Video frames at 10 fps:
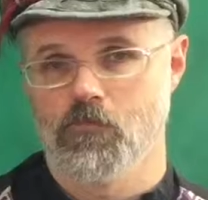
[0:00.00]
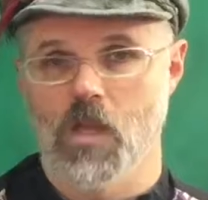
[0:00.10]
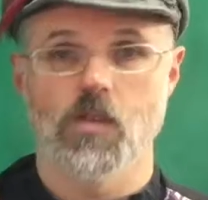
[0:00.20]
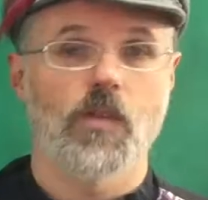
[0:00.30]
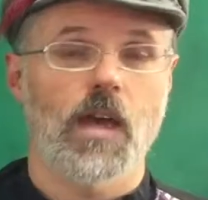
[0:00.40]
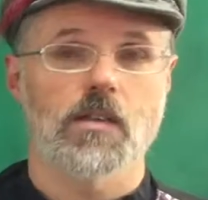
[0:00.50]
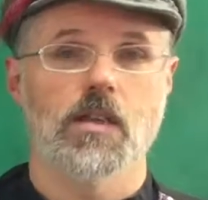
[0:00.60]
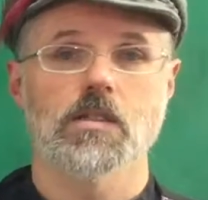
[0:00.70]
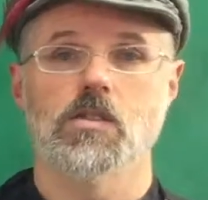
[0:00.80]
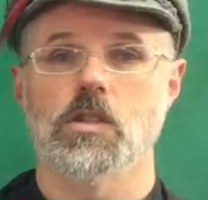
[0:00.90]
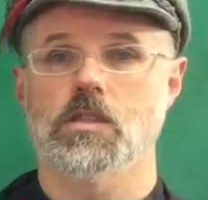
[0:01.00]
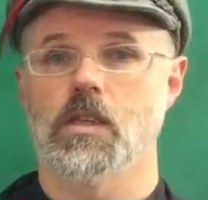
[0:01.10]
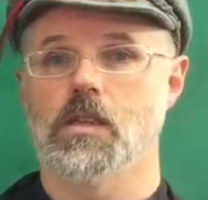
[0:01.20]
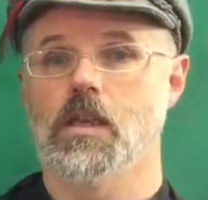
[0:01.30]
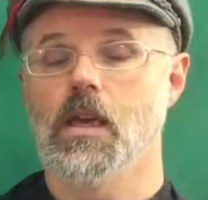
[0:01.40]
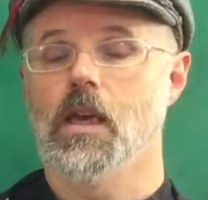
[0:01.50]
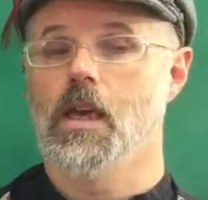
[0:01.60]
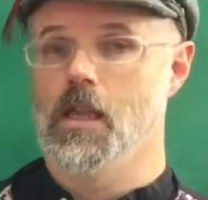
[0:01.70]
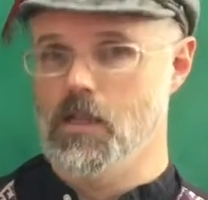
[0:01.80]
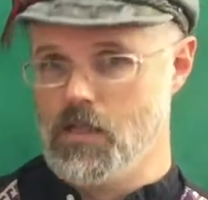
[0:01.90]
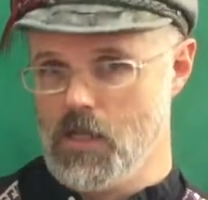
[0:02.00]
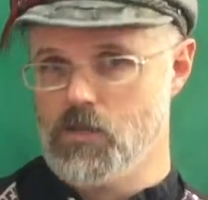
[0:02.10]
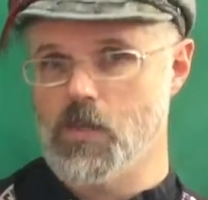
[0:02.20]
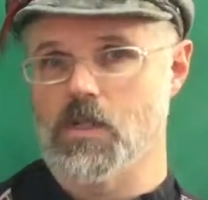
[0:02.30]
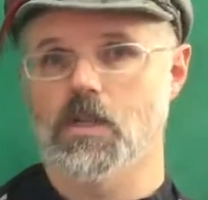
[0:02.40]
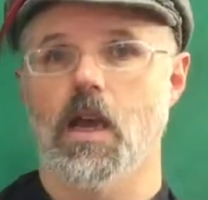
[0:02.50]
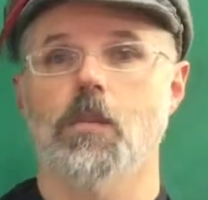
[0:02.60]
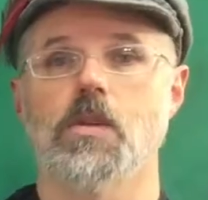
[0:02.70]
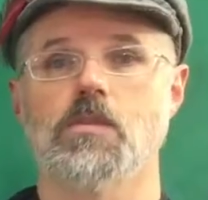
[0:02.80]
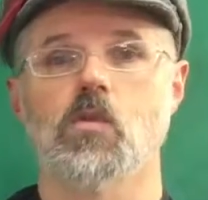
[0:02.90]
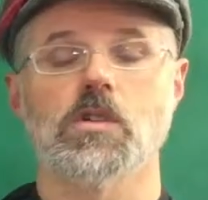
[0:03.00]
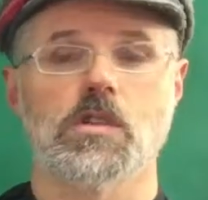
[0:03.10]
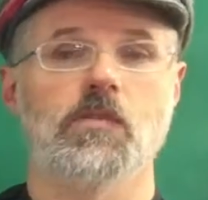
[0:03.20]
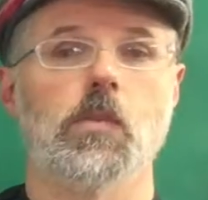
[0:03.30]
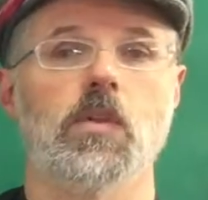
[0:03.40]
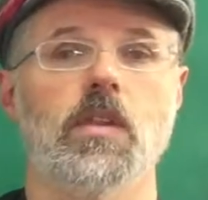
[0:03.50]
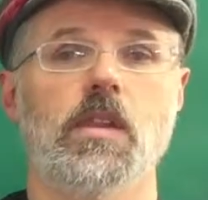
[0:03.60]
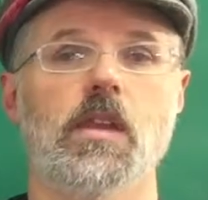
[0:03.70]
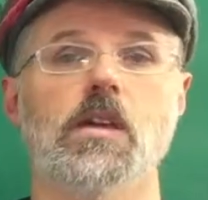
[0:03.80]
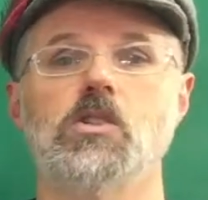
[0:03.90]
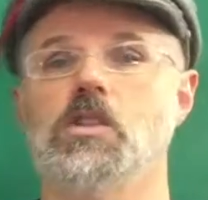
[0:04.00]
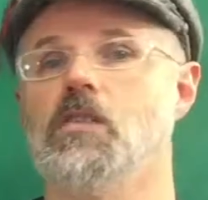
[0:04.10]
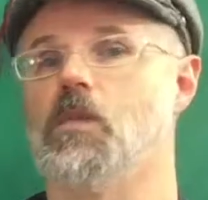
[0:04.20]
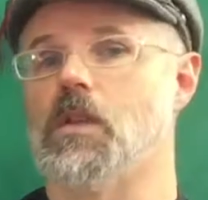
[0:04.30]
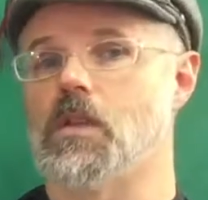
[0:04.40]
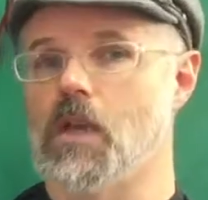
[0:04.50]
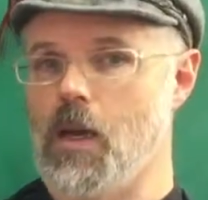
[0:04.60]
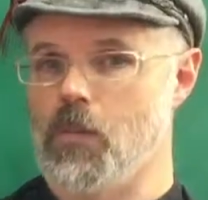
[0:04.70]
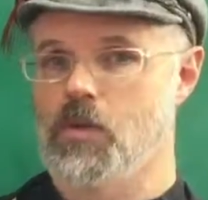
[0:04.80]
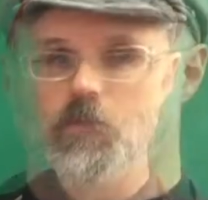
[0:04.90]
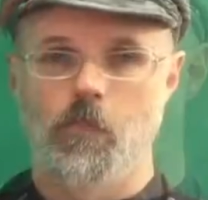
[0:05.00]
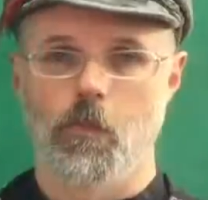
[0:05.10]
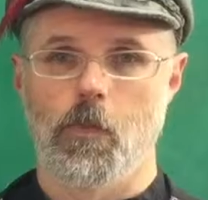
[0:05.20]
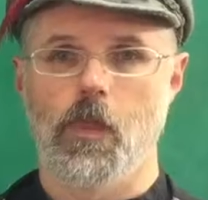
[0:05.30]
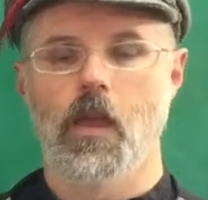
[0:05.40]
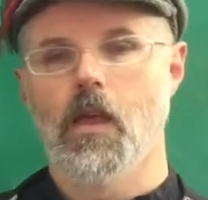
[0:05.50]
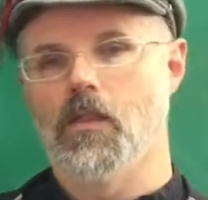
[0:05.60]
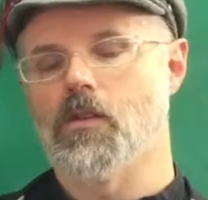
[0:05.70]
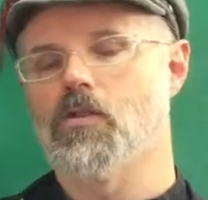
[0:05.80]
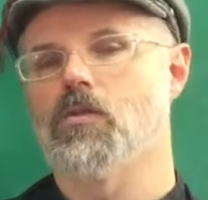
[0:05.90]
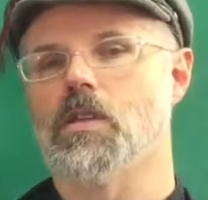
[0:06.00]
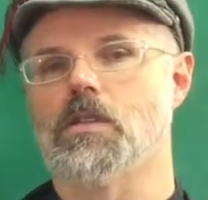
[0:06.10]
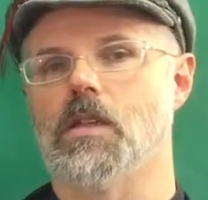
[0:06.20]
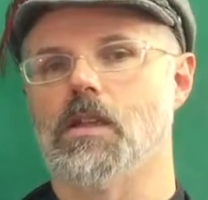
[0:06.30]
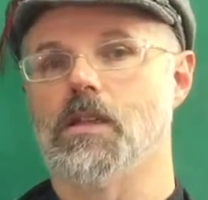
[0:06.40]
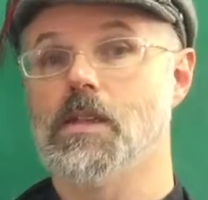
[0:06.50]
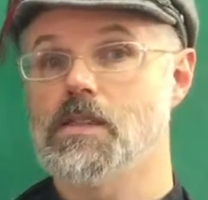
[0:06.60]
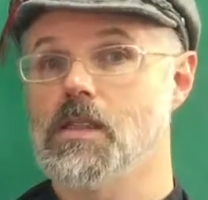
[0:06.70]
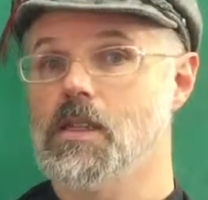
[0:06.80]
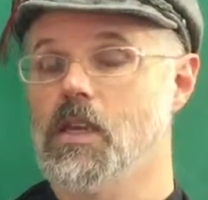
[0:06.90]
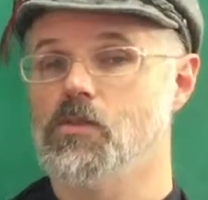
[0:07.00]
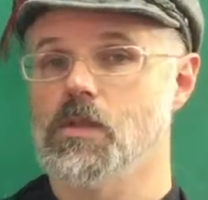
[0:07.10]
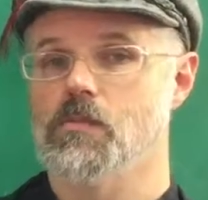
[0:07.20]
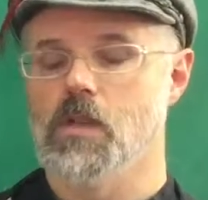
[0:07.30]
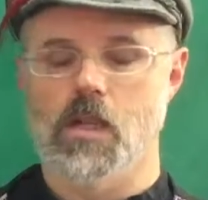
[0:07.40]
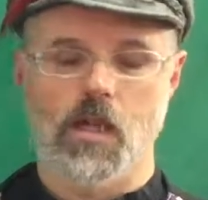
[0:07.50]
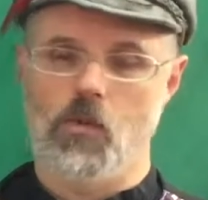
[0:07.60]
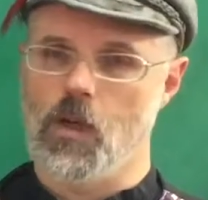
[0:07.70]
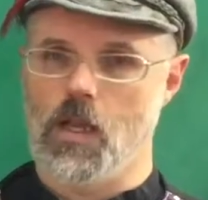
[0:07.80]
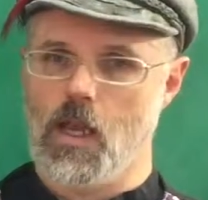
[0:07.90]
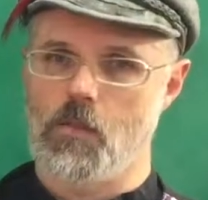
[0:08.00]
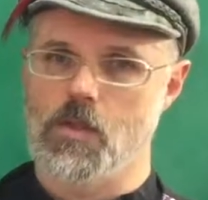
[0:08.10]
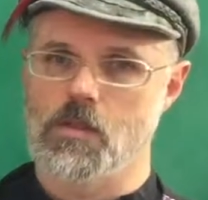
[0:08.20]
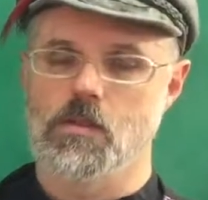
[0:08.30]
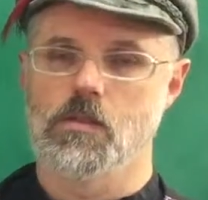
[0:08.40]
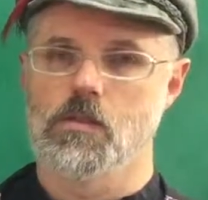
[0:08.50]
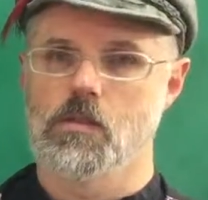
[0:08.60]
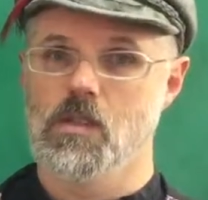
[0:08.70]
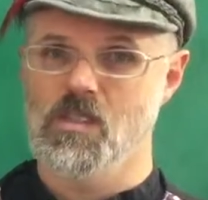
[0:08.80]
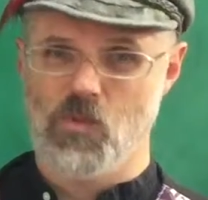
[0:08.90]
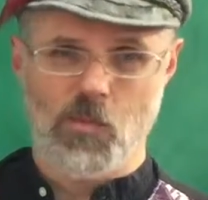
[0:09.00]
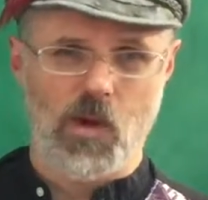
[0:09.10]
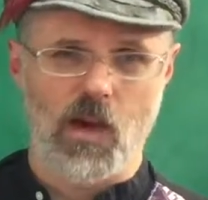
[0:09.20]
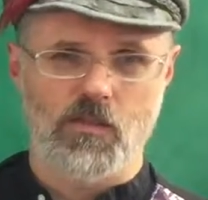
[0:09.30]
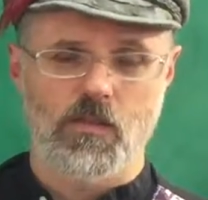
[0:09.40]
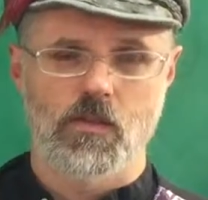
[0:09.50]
In fact, they suggest that the engagement gap is more solvable than the achievement gap. The truth is that disengagement, in any way it happens, is a ripoff.